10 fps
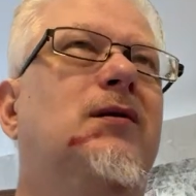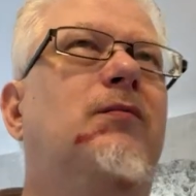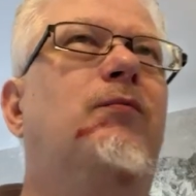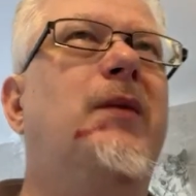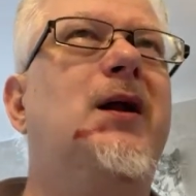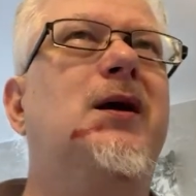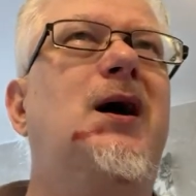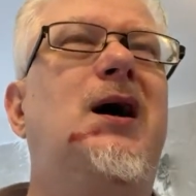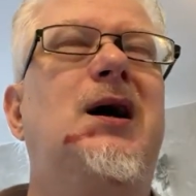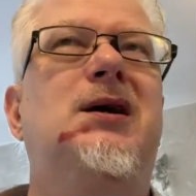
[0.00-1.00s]
Many
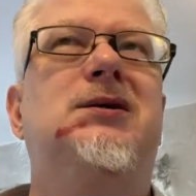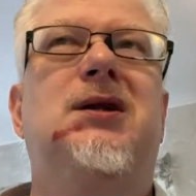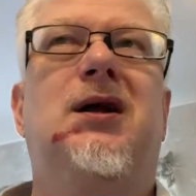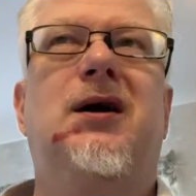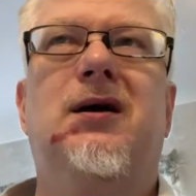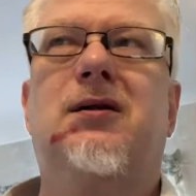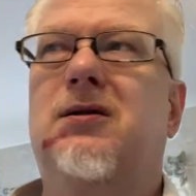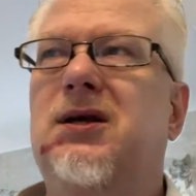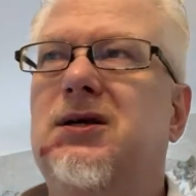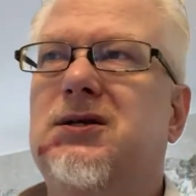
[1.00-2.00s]
has like
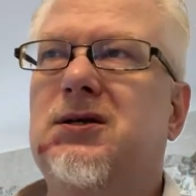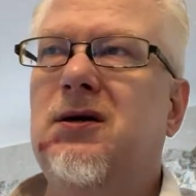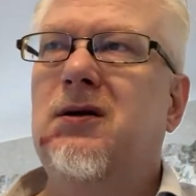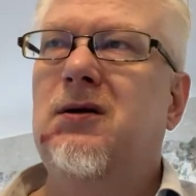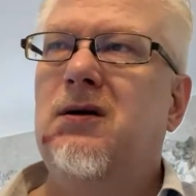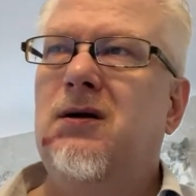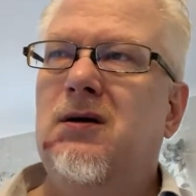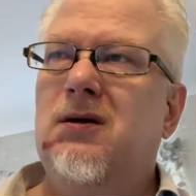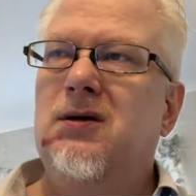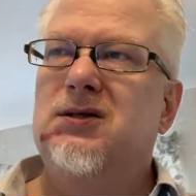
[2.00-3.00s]
this
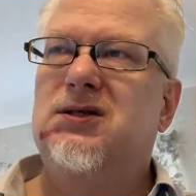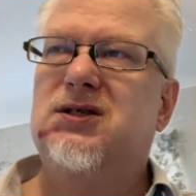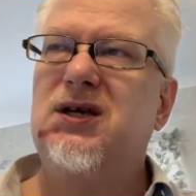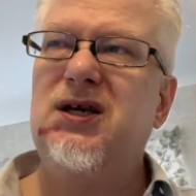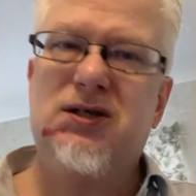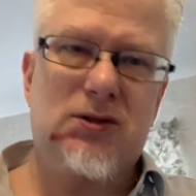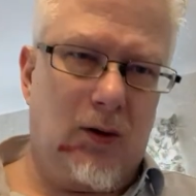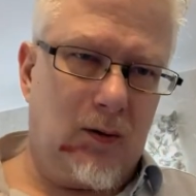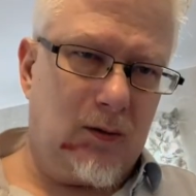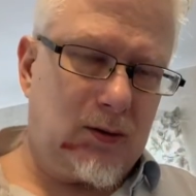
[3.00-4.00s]
sea
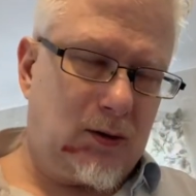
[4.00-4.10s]
salt